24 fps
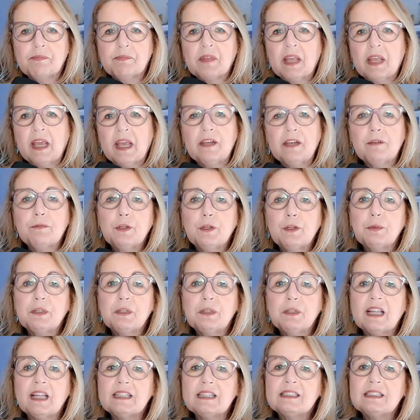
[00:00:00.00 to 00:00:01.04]
And if you would
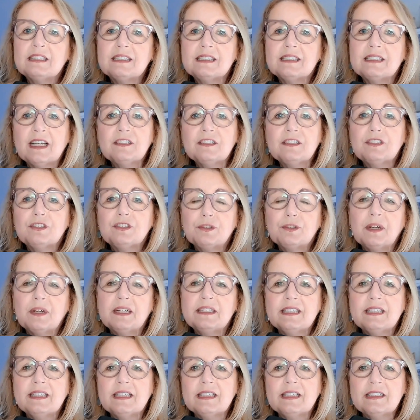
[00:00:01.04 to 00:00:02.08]
like to test your
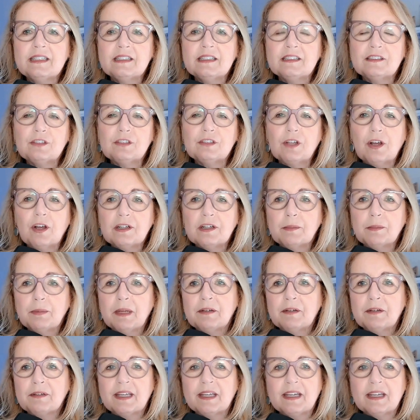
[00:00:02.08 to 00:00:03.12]
idea and talk
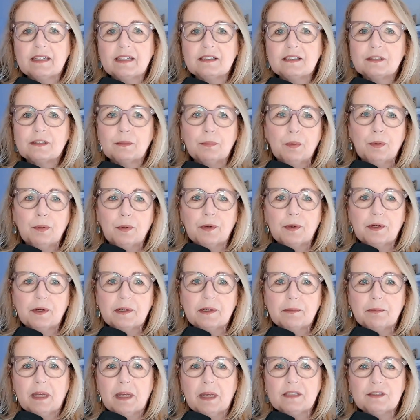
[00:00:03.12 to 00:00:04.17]
about getting support and
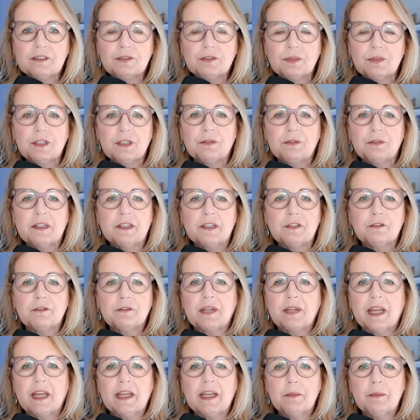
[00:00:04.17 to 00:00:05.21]
mastering your inner
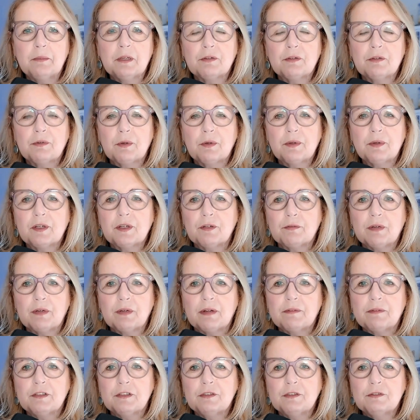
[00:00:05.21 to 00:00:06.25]
game and growing your
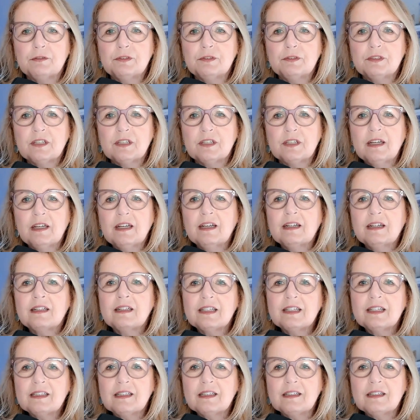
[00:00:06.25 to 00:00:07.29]
revenues, click
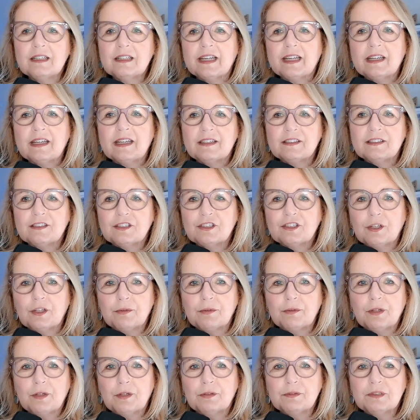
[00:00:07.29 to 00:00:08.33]
the link in the show
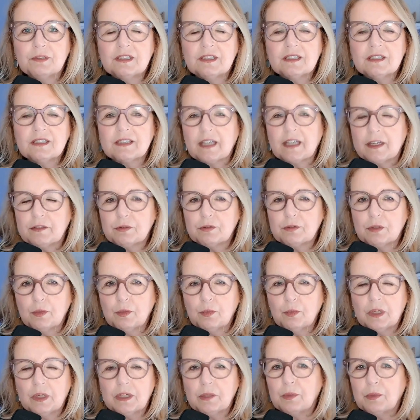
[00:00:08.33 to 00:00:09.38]
notes to schedule a
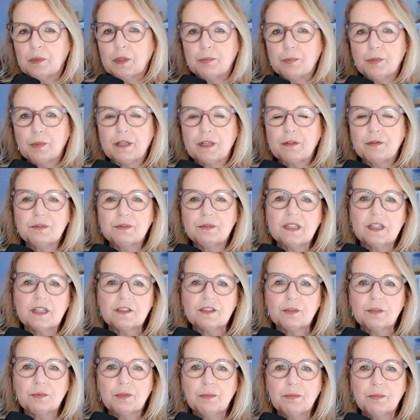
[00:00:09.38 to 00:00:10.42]
one-on-one breakthrough session
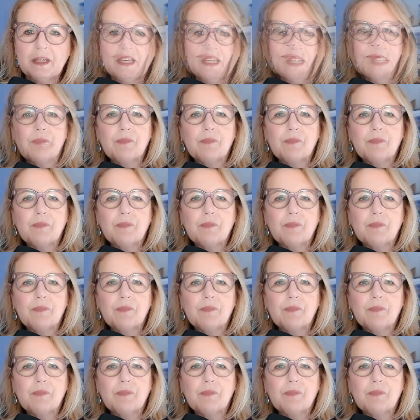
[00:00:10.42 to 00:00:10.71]
with me.